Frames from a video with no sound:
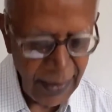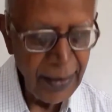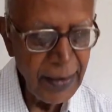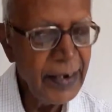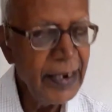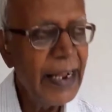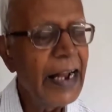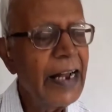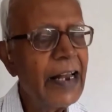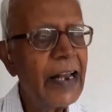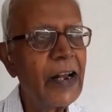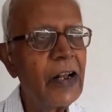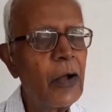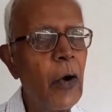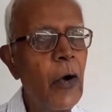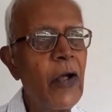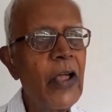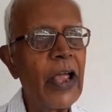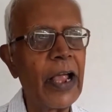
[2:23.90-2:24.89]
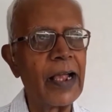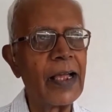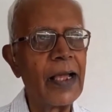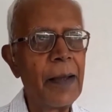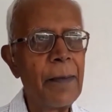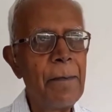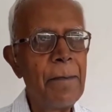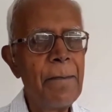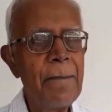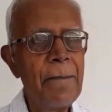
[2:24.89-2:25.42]
get it going.
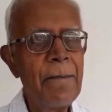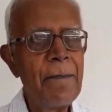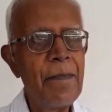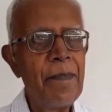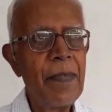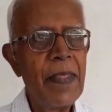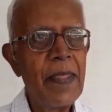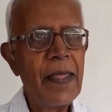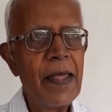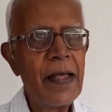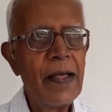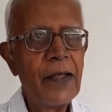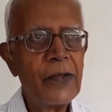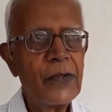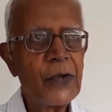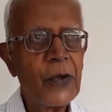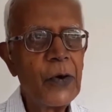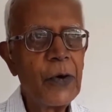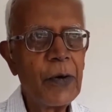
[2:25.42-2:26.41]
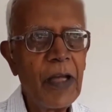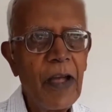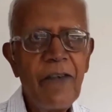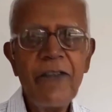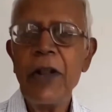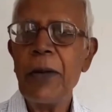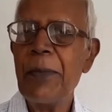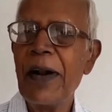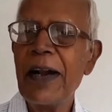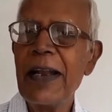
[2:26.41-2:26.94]
So
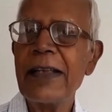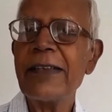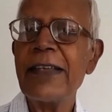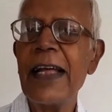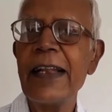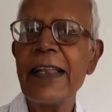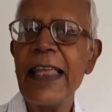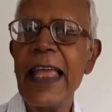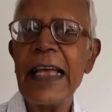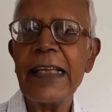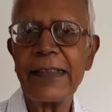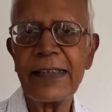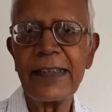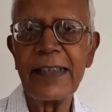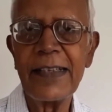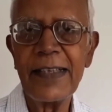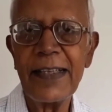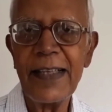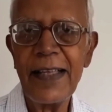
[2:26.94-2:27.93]
everybody said yes,